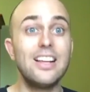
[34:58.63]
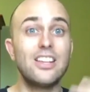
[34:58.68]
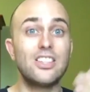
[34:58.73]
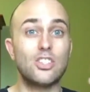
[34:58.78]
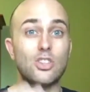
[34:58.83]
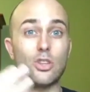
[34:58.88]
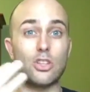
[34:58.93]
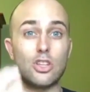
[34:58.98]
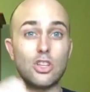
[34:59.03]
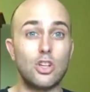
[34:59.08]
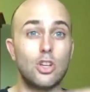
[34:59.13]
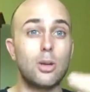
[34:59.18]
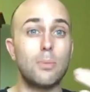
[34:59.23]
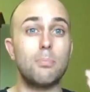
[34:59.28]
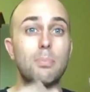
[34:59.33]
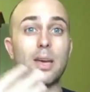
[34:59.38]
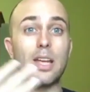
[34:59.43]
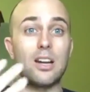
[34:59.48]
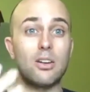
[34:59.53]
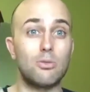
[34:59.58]
so that you
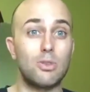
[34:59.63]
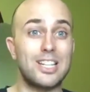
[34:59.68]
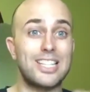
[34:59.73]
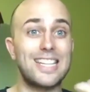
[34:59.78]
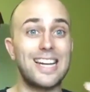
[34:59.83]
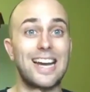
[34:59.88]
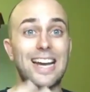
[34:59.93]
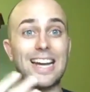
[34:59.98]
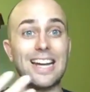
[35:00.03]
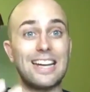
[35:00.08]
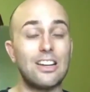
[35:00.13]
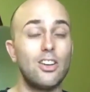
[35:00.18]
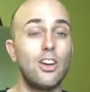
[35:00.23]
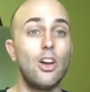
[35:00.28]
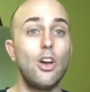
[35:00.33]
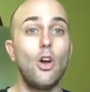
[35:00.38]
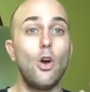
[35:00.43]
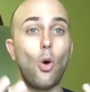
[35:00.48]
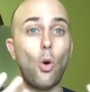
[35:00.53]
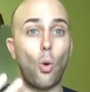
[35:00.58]
can better retain
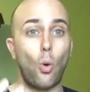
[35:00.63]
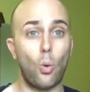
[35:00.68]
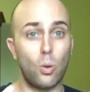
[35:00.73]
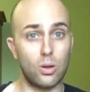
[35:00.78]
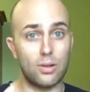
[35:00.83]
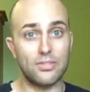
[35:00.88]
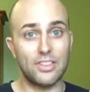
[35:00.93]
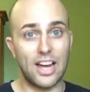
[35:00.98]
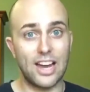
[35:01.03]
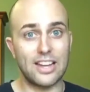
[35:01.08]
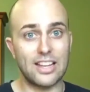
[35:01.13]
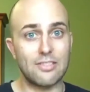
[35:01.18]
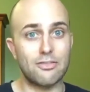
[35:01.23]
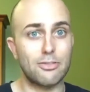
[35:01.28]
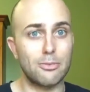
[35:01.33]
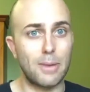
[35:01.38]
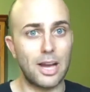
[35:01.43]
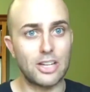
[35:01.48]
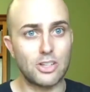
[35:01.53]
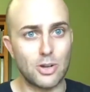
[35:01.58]
all of that
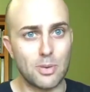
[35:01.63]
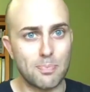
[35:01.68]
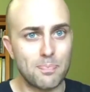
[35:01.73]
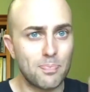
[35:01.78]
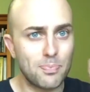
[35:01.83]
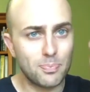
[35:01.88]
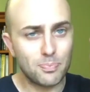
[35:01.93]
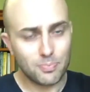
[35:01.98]
information.